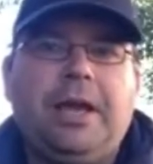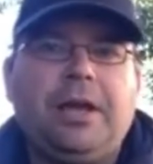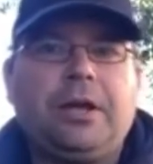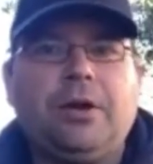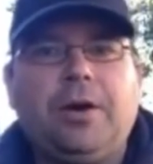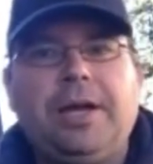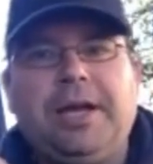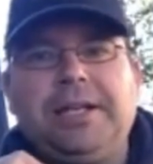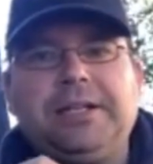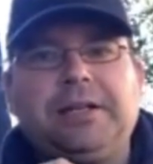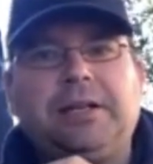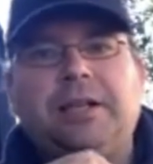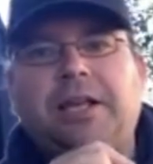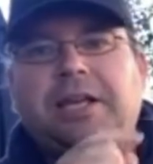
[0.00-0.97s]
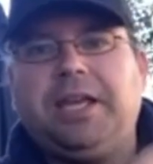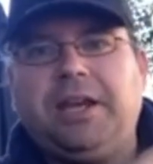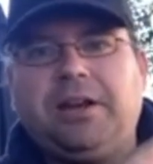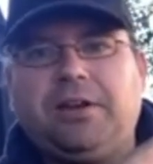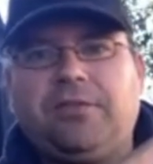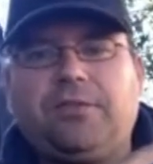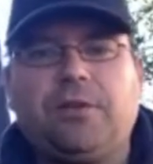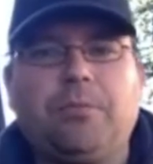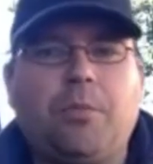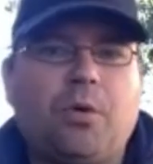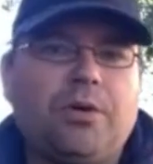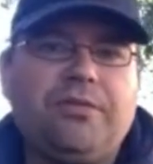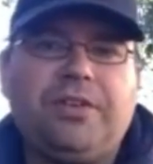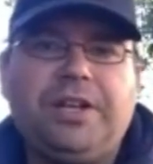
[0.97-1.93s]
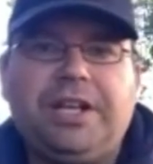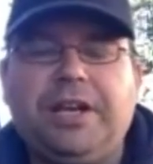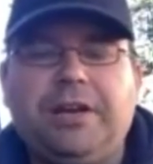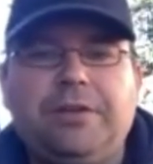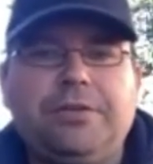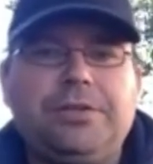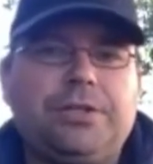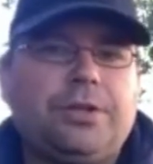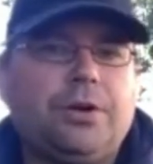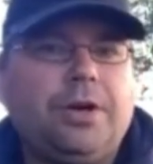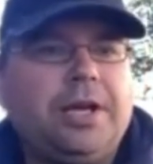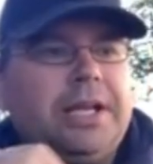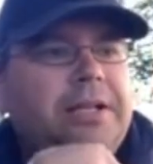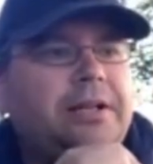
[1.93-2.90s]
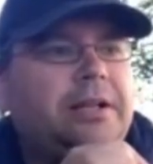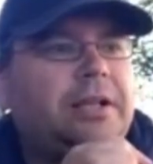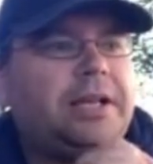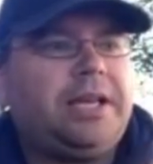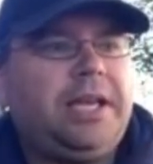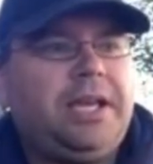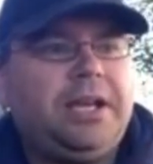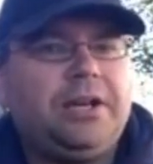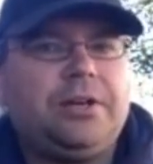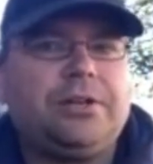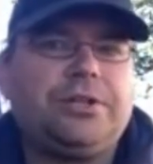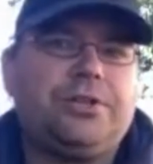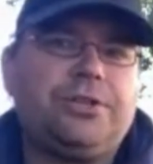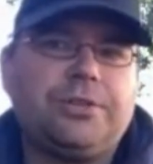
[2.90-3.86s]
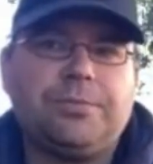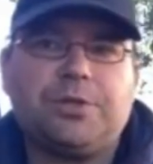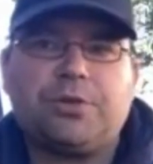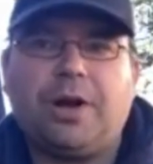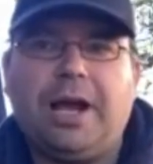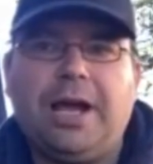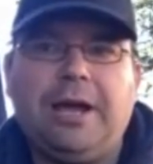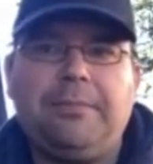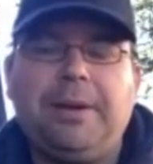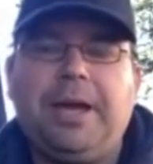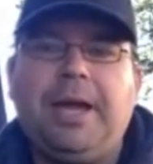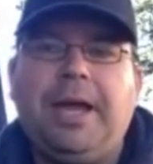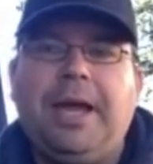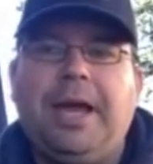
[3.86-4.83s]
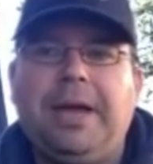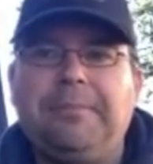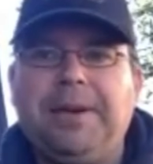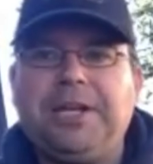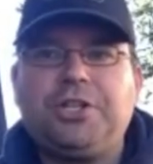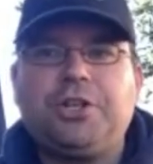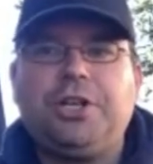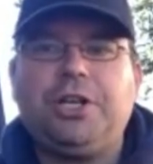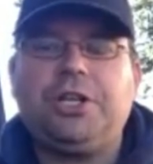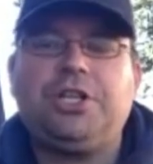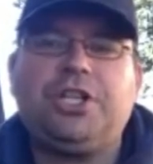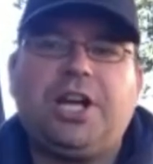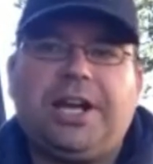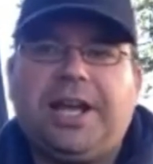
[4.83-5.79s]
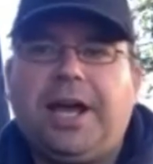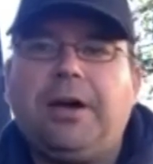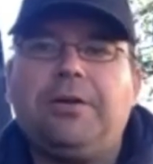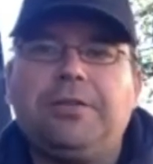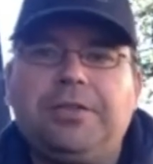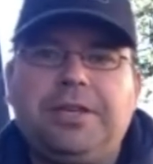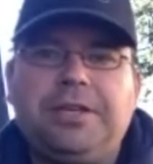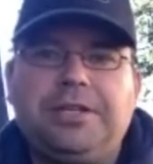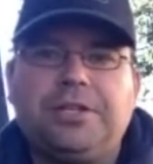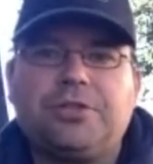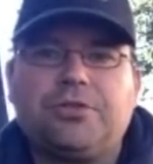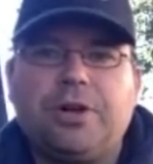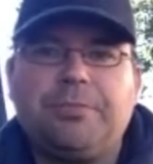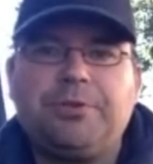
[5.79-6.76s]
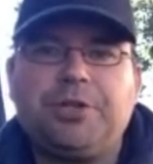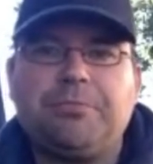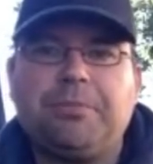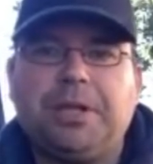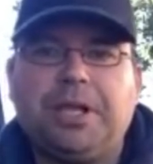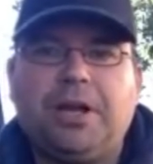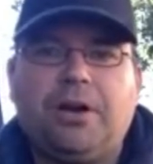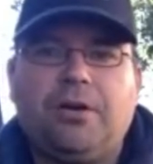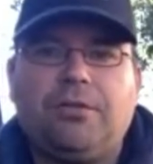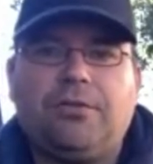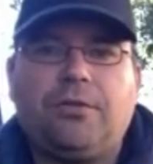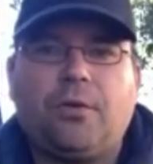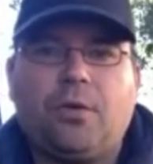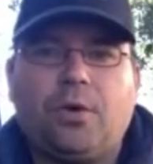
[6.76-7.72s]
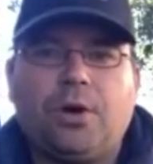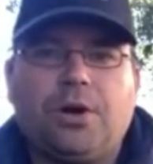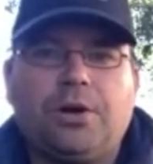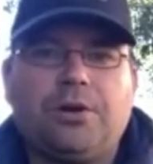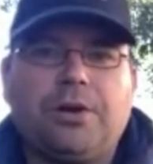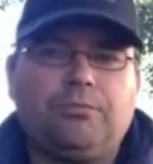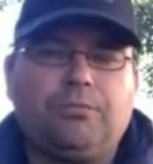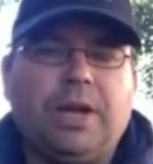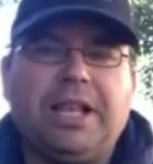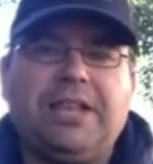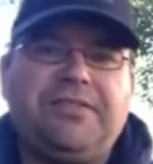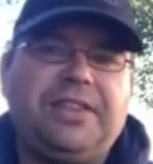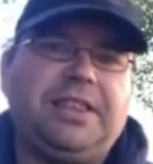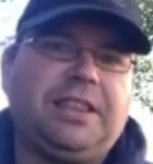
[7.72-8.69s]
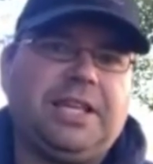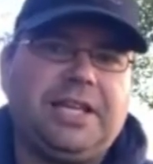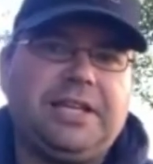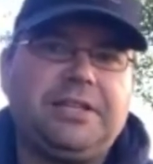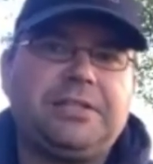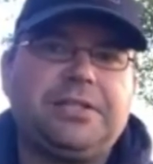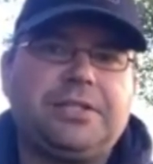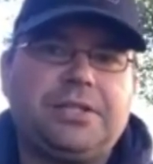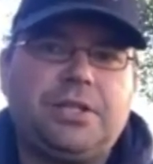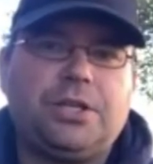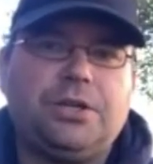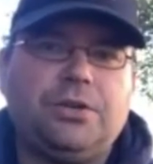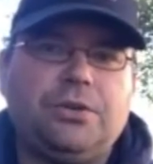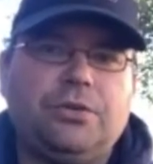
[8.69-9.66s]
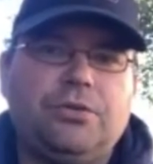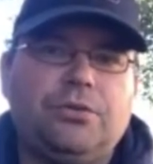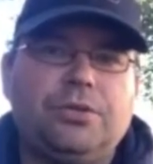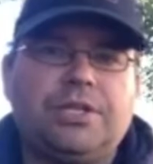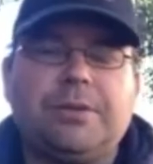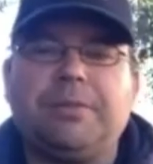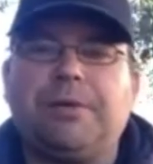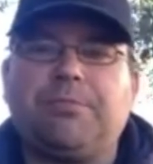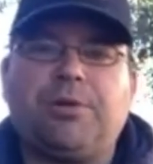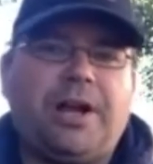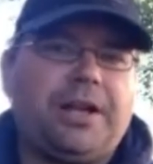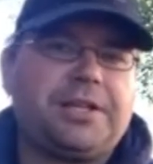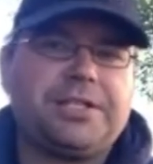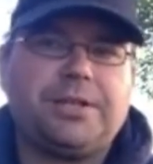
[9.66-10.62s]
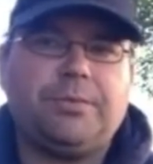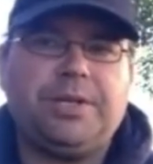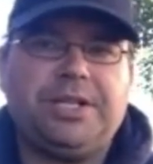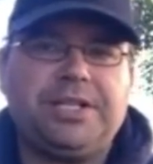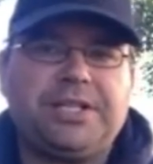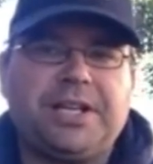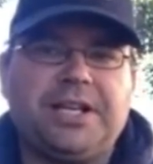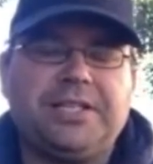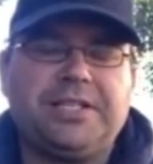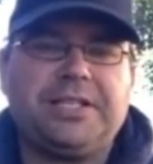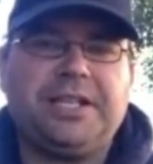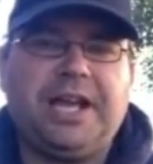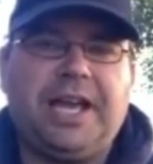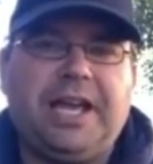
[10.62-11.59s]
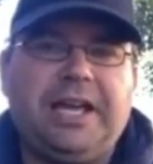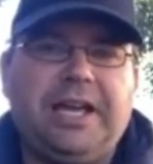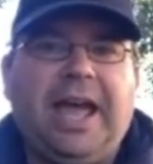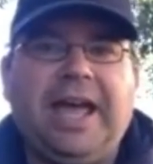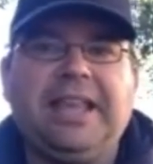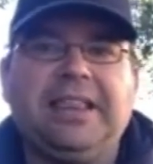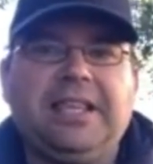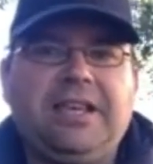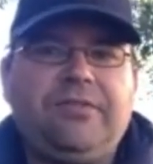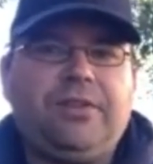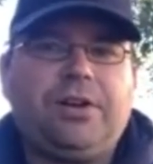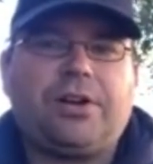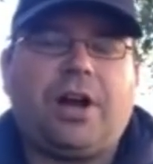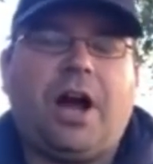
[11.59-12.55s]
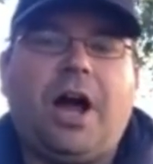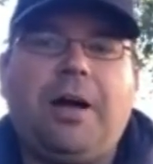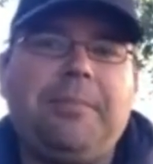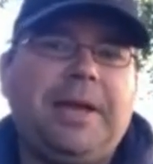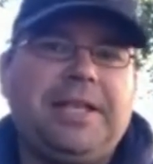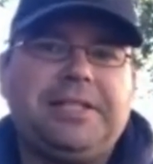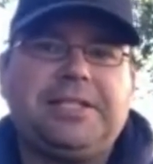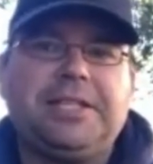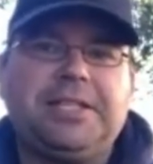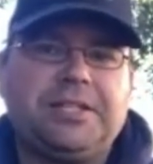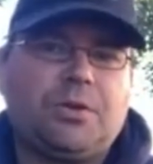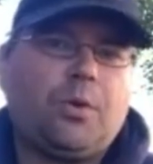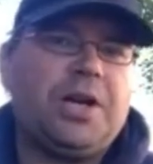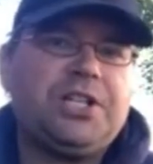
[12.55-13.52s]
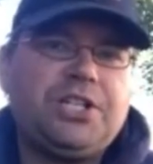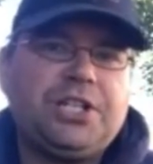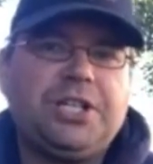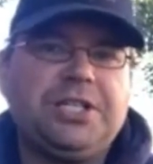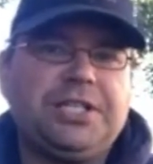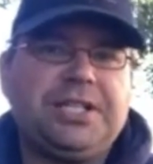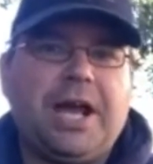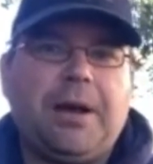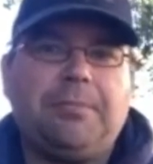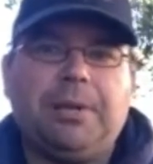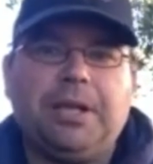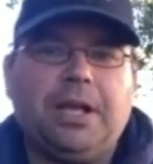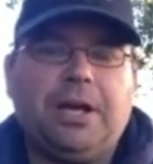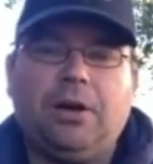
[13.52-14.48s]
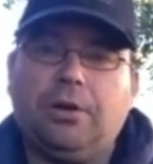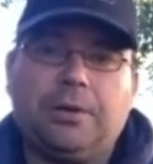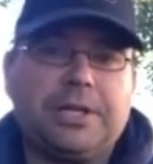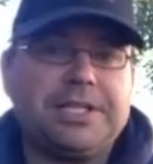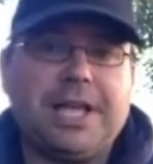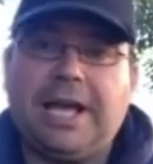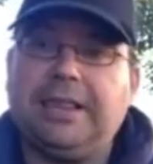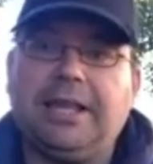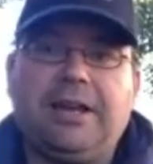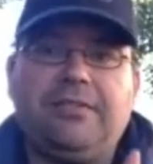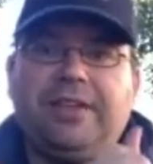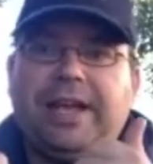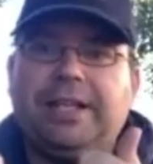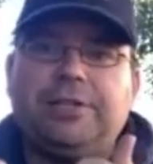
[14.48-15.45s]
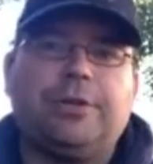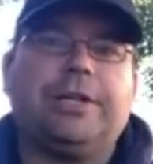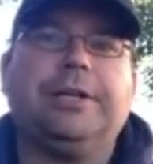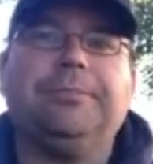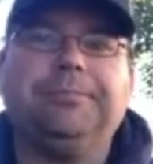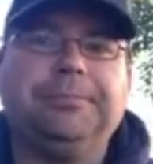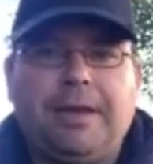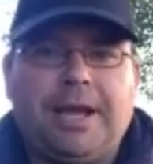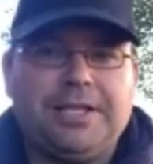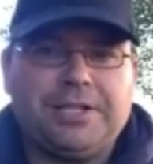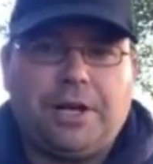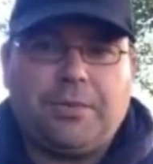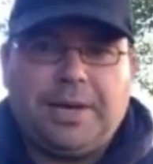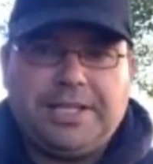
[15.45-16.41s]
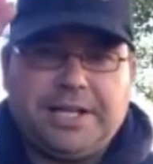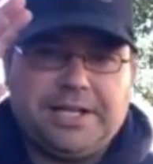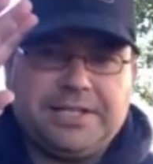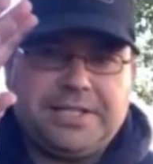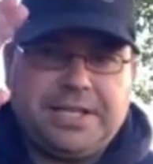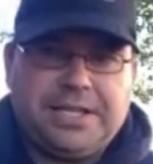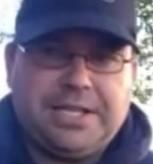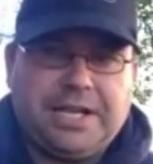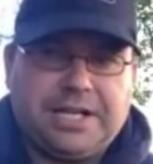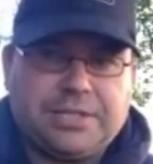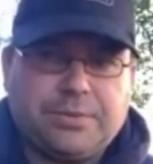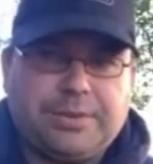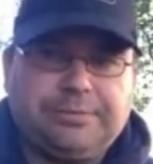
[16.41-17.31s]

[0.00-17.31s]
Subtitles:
Go ahead and click here for more videos. Go ahead and click here to subscribe. And make sure you check out the description below for relevant links to some of the products that we discussed today. And leave your comments and questions down below, because I love answering them. As always, I'll see you in the next one.